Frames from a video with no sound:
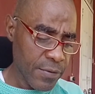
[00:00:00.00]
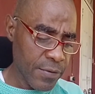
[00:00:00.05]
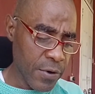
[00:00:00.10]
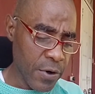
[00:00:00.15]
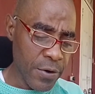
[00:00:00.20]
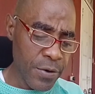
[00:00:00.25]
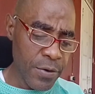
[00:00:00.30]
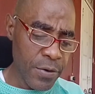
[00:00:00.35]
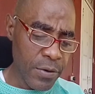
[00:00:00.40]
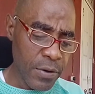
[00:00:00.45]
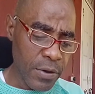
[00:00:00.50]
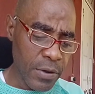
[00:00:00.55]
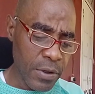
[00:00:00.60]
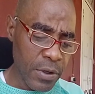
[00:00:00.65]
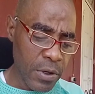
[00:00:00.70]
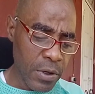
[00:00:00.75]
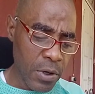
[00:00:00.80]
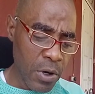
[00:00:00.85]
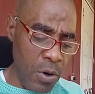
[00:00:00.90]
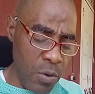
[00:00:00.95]
for
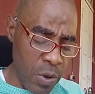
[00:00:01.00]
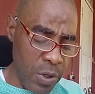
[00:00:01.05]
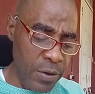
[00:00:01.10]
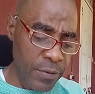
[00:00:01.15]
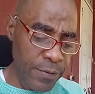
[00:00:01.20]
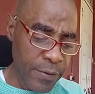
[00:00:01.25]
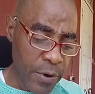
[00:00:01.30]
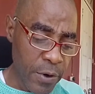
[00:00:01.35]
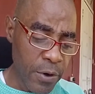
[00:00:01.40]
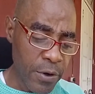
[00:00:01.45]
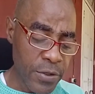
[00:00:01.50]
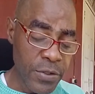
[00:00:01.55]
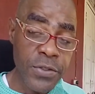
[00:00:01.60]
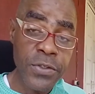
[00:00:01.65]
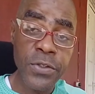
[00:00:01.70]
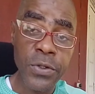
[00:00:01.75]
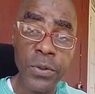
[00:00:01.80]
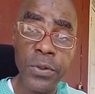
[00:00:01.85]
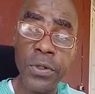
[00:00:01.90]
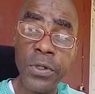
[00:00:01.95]

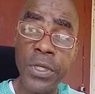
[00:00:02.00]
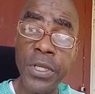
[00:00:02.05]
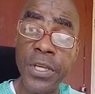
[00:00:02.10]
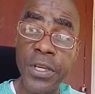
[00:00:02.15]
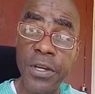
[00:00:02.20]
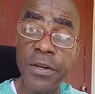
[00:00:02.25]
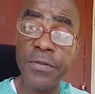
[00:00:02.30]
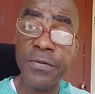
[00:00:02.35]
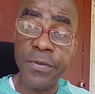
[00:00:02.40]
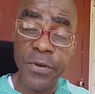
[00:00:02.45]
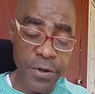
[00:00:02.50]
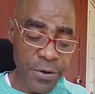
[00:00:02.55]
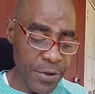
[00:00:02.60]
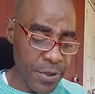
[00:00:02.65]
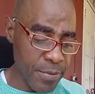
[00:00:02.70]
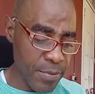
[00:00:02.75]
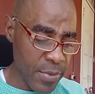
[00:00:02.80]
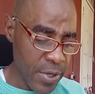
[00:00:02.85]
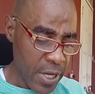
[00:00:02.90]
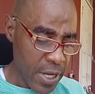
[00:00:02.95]
us to care for
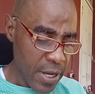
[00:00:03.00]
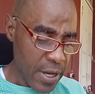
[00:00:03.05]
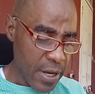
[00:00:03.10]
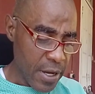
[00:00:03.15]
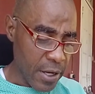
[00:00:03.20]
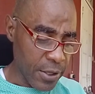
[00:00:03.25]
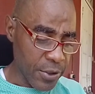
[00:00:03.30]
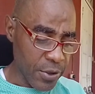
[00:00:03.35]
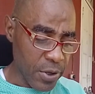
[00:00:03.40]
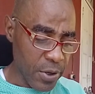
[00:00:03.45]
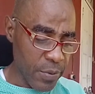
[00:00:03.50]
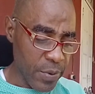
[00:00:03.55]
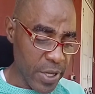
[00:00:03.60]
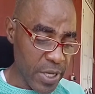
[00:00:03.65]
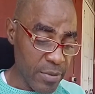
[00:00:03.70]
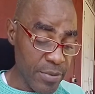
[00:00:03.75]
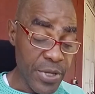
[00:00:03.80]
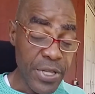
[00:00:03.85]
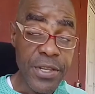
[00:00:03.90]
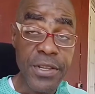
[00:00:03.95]
him and our
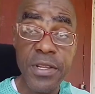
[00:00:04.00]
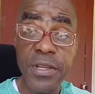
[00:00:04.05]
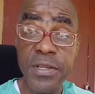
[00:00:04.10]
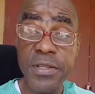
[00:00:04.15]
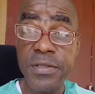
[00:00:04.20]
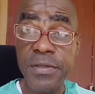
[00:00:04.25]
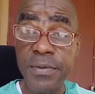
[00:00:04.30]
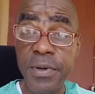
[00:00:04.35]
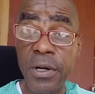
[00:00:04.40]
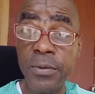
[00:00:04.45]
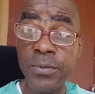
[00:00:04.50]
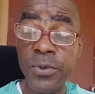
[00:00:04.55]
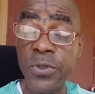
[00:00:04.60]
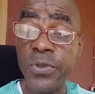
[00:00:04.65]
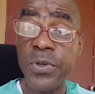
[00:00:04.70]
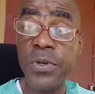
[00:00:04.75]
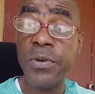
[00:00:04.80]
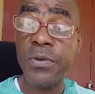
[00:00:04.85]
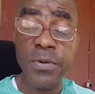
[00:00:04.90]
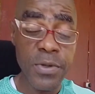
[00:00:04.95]
well-being. These up
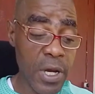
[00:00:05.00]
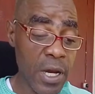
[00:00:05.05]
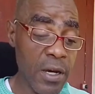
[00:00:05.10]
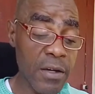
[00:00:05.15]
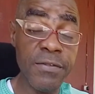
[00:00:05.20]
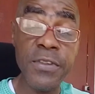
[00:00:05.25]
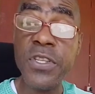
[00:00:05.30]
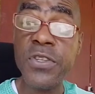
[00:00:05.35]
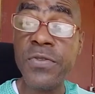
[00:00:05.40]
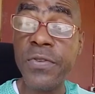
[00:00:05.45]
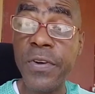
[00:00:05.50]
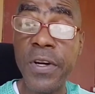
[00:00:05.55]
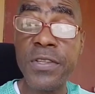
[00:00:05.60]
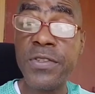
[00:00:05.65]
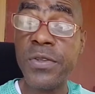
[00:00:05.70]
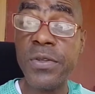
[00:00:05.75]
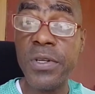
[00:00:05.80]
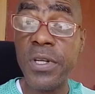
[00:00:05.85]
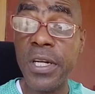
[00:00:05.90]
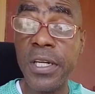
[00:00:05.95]
to now I have it for
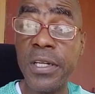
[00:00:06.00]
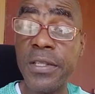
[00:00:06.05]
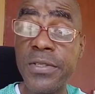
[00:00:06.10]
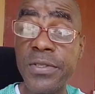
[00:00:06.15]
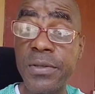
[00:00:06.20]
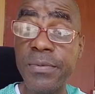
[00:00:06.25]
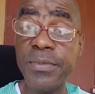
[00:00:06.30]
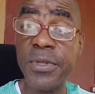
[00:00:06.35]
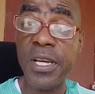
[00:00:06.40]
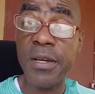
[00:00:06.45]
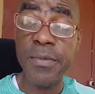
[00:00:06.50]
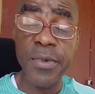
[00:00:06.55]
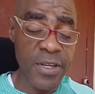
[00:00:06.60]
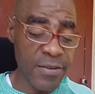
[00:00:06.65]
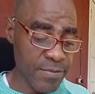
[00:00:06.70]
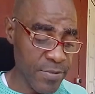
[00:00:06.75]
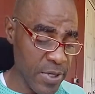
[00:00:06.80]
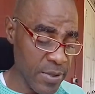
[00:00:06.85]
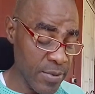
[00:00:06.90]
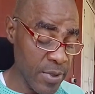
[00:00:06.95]
so long and sometimes I
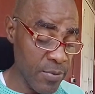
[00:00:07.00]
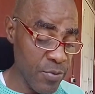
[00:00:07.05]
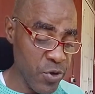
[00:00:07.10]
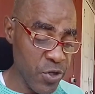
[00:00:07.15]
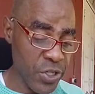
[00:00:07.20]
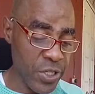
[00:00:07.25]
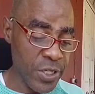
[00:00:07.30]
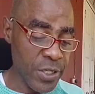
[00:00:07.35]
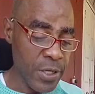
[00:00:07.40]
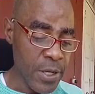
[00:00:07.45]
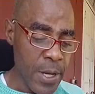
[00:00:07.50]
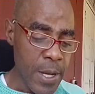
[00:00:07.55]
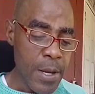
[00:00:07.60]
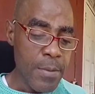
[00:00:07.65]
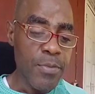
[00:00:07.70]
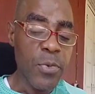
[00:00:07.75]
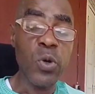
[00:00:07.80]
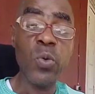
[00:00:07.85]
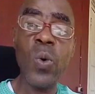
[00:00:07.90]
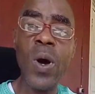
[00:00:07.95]
have problem reading it.
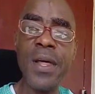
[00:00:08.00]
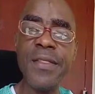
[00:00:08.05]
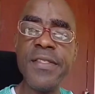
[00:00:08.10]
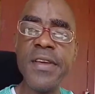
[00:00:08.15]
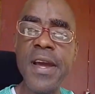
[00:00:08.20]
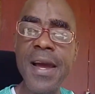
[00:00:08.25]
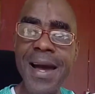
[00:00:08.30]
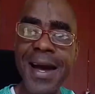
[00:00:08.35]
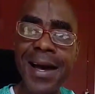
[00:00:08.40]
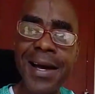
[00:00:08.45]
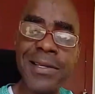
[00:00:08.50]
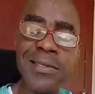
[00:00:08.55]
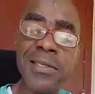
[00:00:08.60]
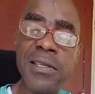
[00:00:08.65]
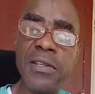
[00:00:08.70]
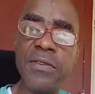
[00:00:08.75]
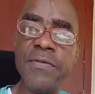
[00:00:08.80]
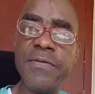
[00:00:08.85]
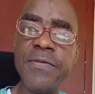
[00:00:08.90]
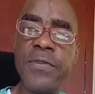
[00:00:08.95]
But what they are
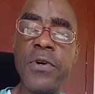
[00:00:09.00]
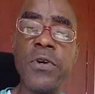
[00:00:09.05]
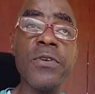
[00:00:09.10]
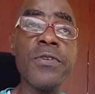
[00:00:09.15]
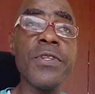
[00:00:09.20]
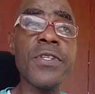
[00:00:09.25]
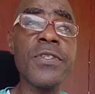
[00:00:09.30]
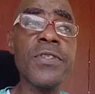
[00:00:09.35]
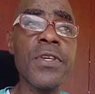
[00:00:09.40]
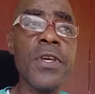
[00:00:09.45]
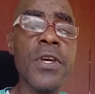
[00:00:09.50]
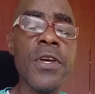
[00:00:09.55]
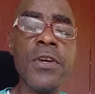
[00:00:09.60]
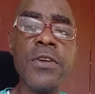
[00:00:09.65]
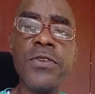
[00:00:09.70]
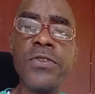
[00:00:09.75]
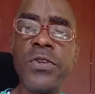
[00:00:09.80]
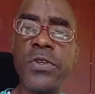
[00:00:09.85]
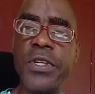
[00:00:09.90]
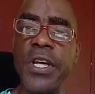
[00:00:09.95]
asking for is
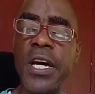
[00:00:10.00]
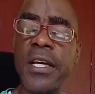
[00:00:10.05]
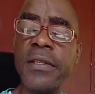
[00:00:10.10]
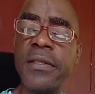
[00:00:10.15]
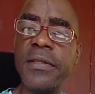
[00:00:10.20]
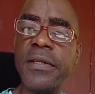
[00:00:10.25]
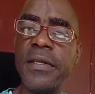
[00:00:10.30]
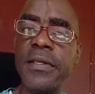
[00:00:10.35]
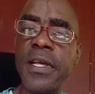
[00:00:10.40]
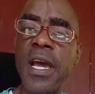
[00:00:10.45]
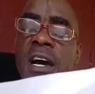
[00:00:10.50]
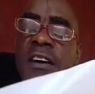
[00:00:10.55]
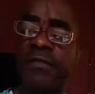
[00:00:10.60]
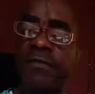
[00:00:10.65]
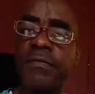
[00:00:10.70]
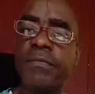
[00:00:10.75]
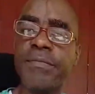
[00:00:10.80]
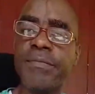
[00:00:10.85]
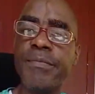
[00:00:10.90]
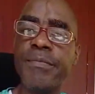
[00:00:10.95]
so that they
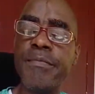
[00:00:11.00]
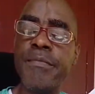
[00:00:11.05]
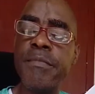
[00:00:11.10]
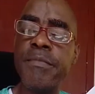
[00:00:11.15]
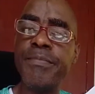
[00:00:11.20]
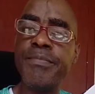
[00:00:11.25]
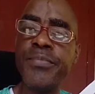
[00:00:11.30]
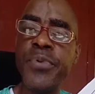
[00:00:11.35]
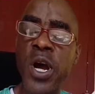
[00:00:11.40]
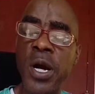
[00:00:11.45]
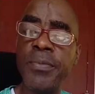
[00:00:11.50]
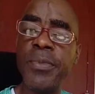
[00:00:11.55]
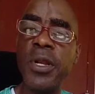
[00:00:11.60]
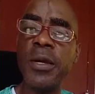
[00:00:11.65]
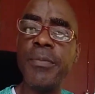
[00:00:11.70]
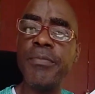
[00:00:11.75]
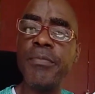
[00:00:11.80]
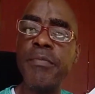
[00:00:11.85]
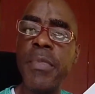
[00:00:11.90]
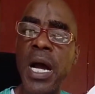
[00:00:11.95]
have problem